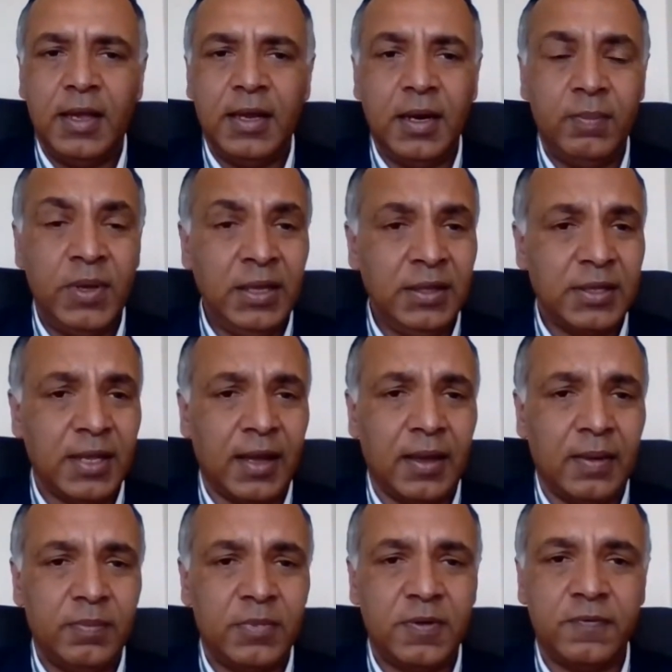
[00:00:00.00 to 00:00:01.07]
In the
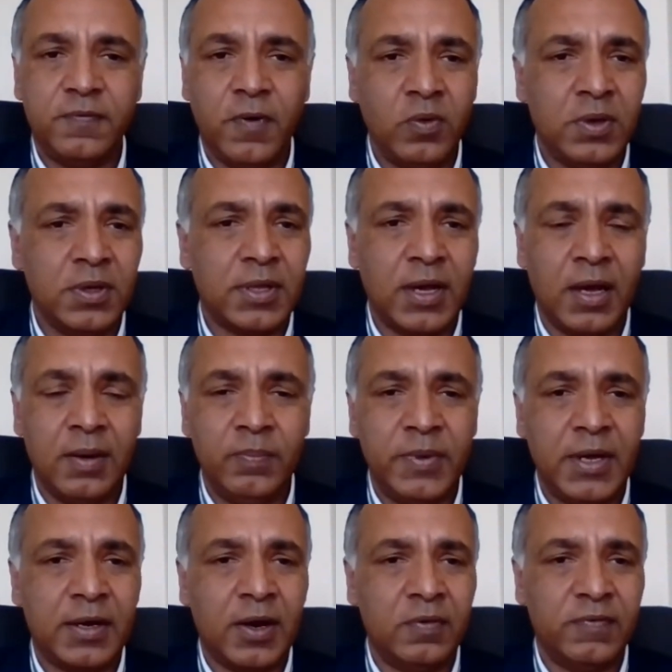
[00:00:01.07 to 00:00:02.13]
meantime, the focus can't
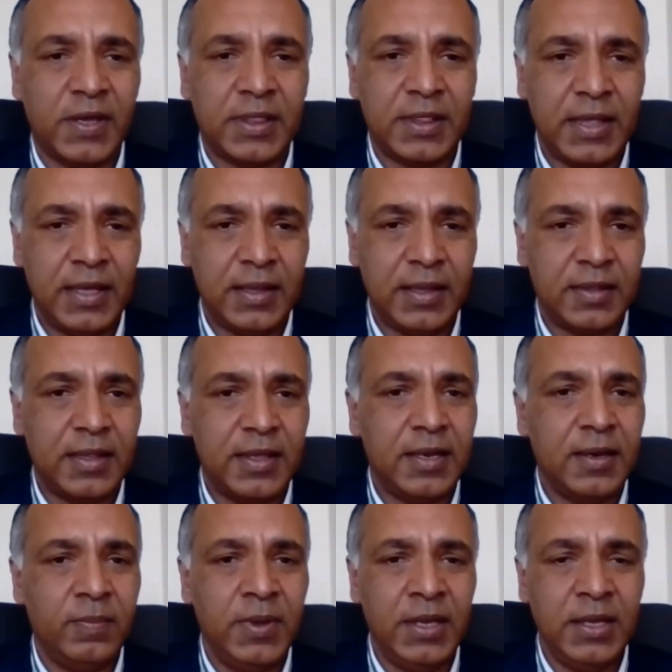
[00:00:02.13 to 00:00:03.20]
be around vaccines.
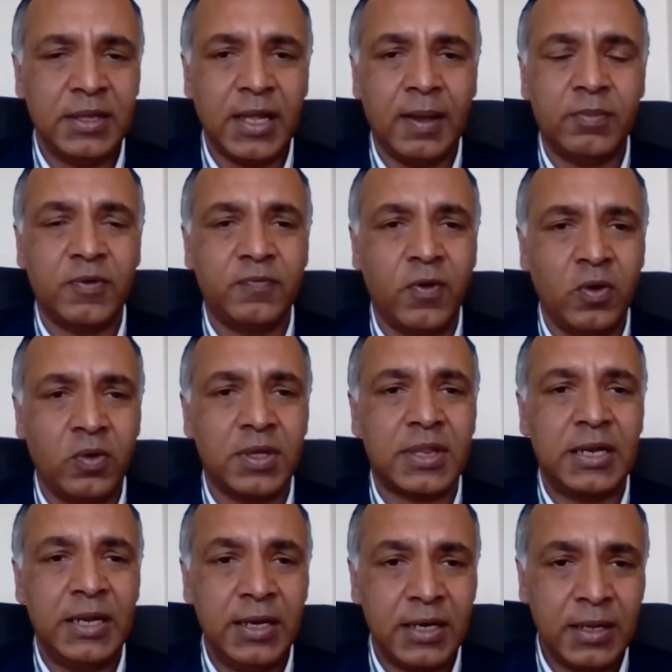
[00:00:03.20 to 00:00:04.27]
In the meantime, the
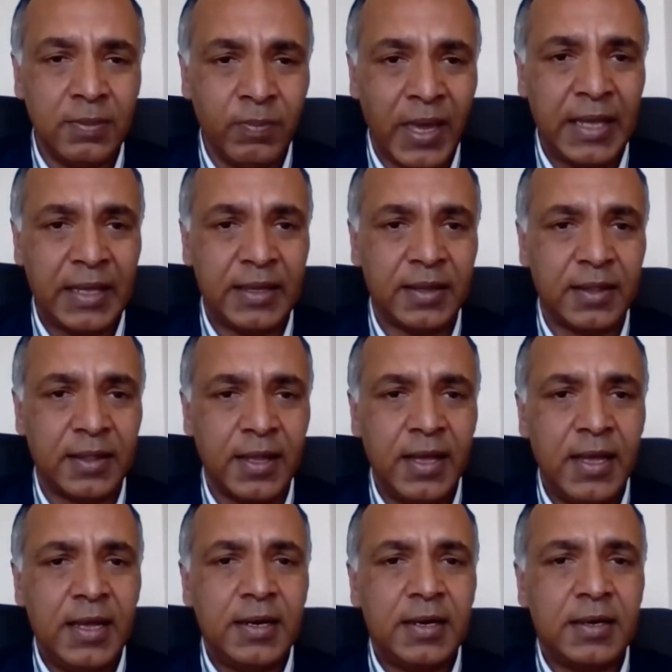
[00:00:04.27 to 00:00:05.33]
focus remains
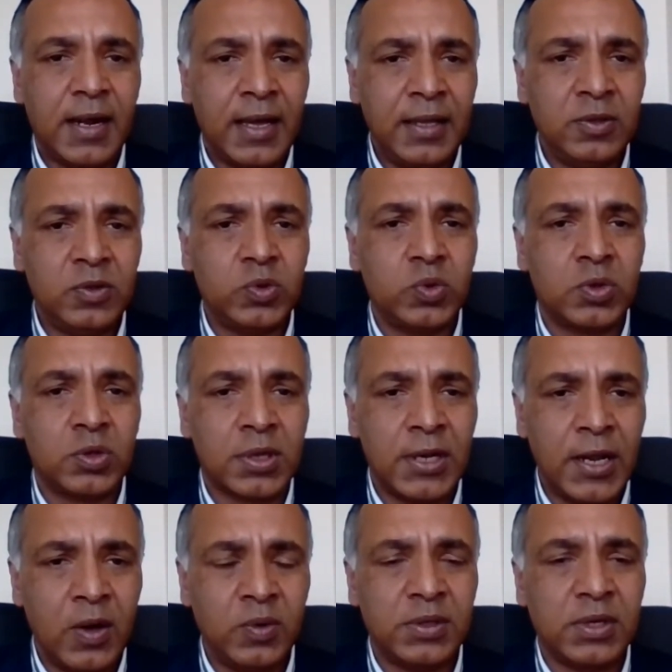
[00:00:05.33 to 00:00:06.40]
trying to
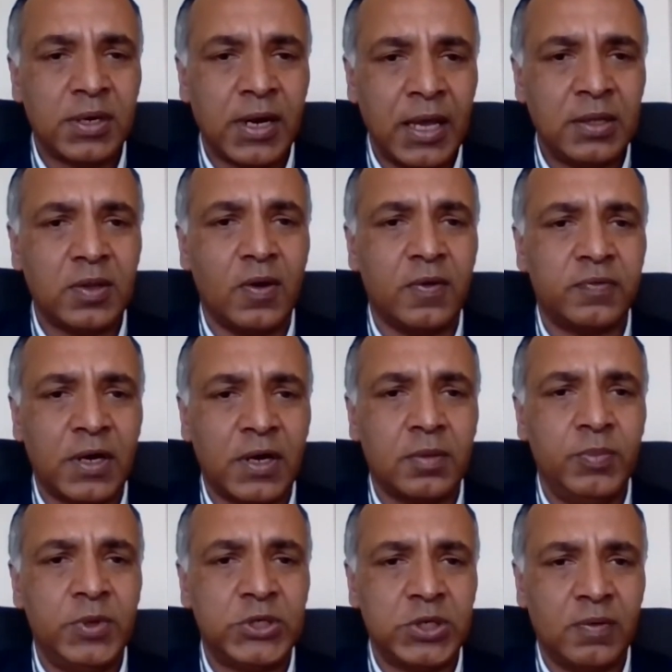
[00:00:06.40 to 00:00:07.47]
slow the rate of
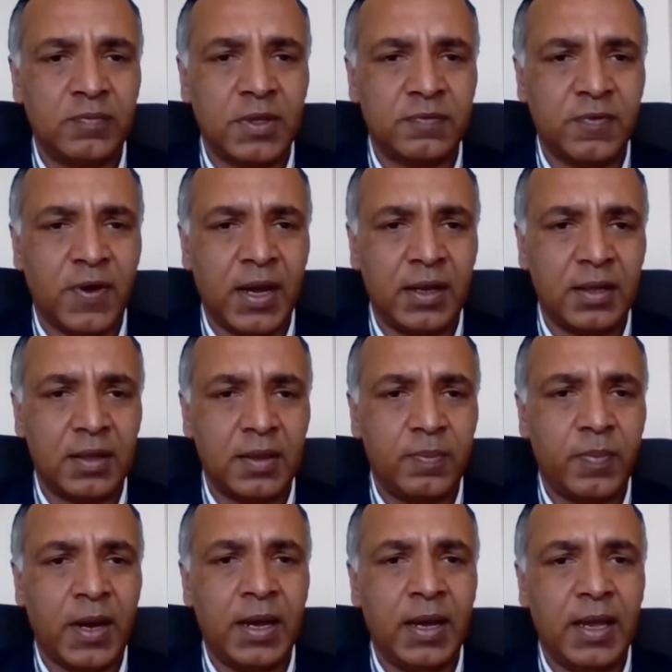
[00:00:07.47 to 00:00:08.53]
transmission of this virus
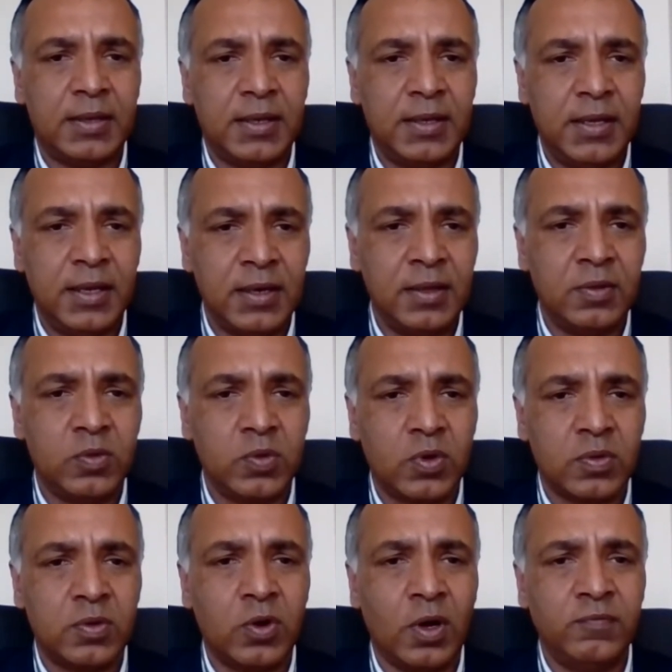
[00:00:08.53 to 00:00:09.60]
by adherence to
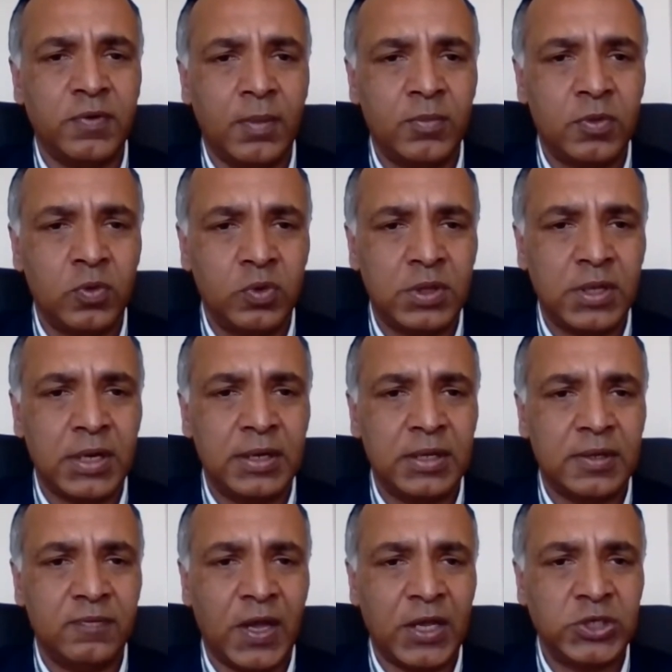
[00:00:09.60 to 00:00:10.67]
those non-pharmaceutical
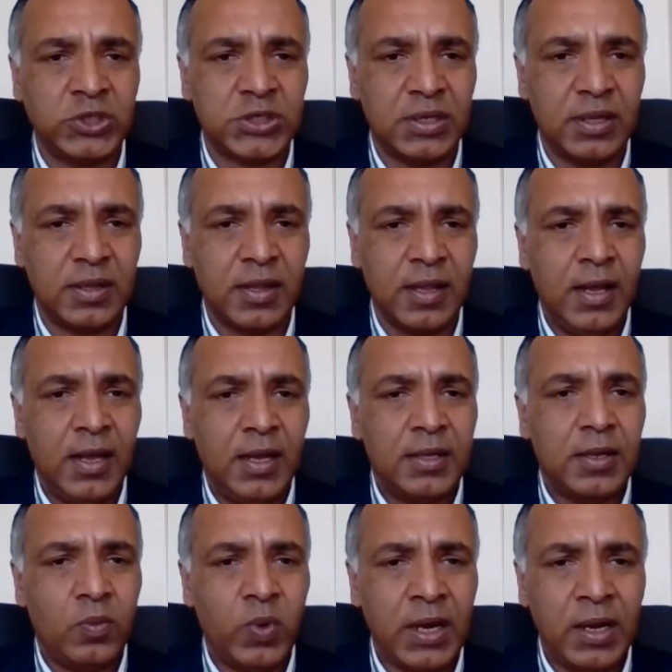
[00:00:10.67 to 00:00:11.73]
interventions,
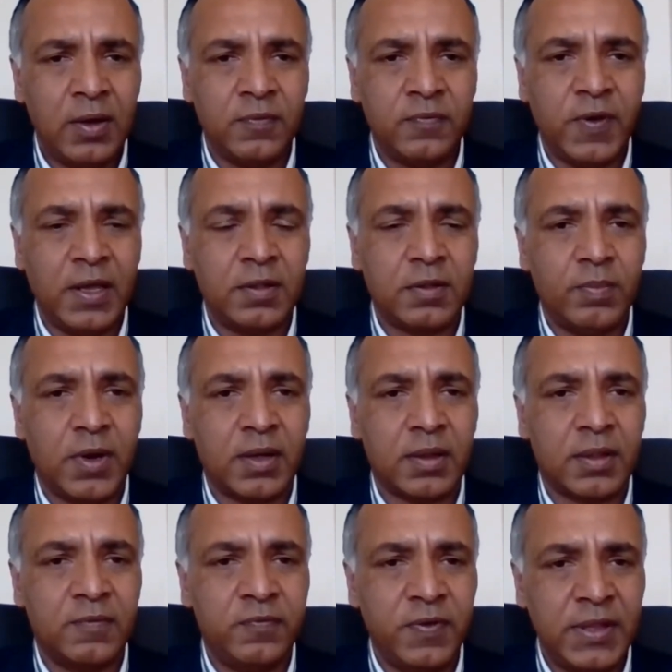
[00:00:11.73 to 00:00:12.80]
the wearing of face
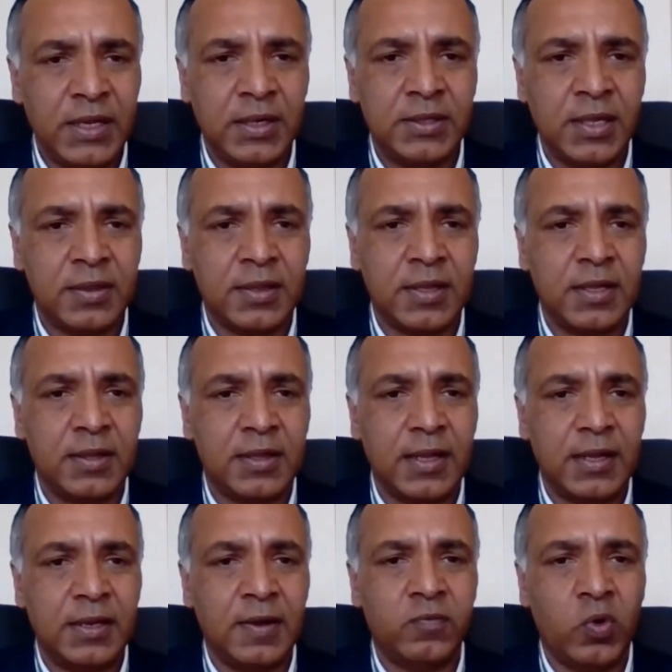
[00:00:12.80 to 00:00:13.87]
masks, the physical
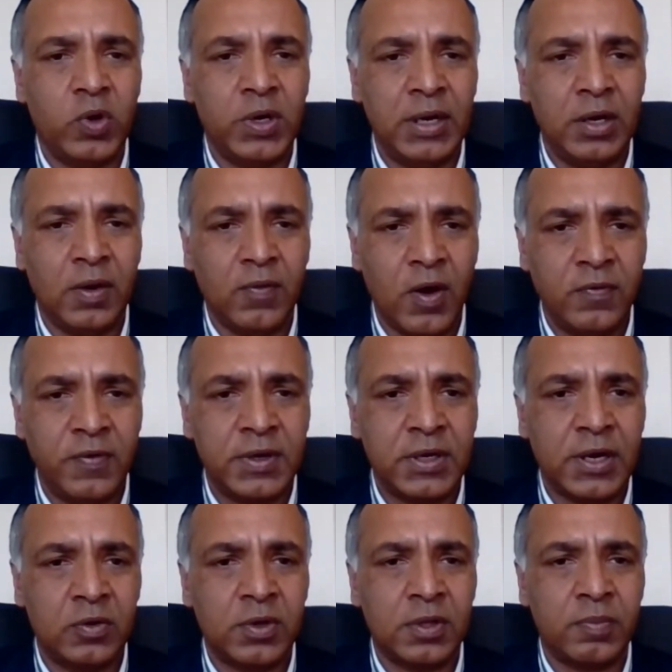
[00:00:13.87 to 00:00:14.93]
distancing, the avoiding of
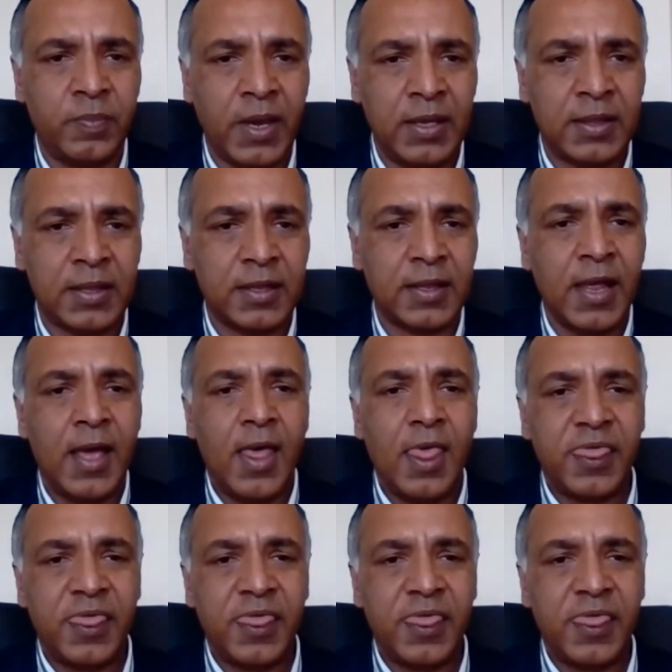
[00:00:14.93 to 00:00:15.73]
overcrowded spaces.